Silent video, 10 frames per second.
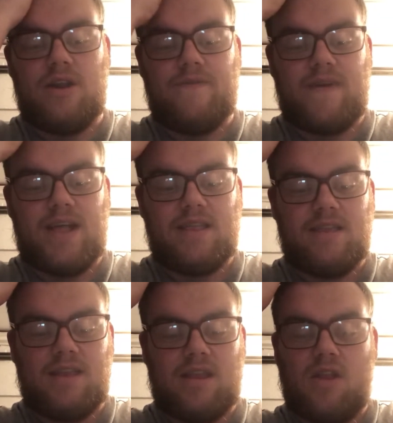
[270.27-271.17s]
The
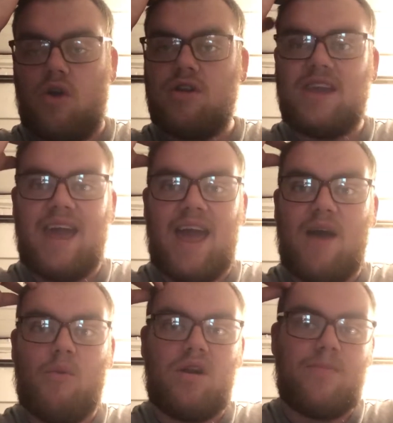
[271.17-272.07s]
fans did not care
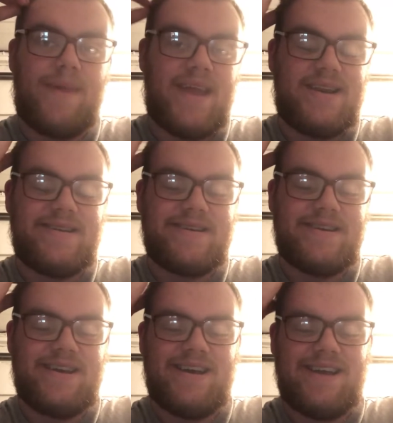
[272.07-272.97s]
one bit.
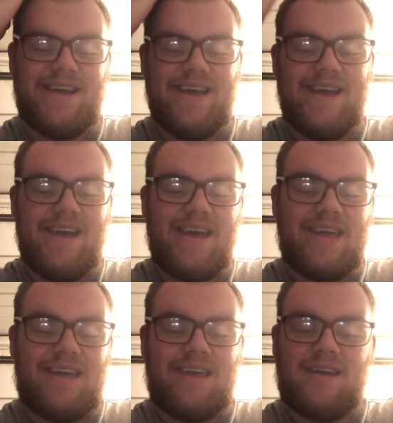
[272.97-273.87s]

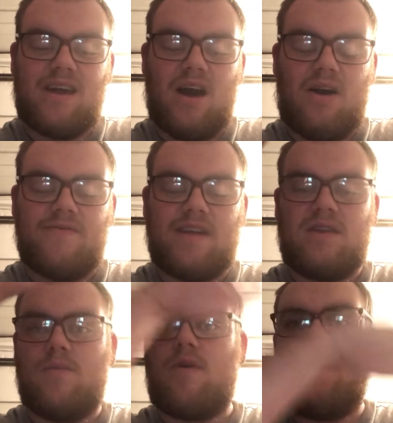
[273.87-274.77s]
He cut off
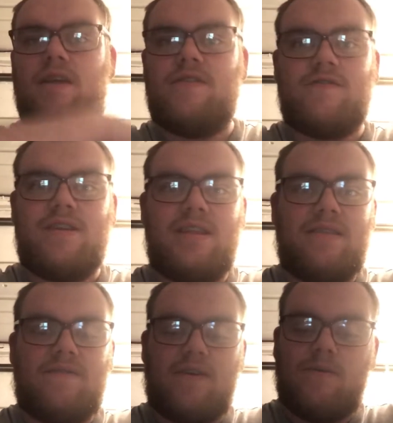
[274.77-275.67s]
Daniel Bryan during an
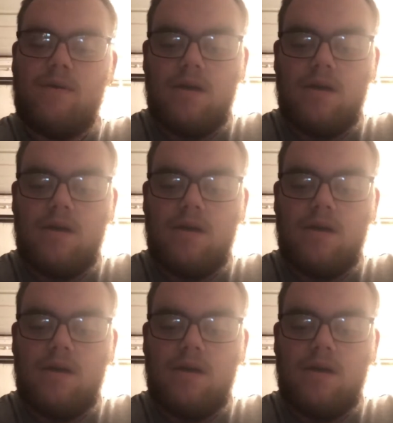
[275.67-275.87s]
interview.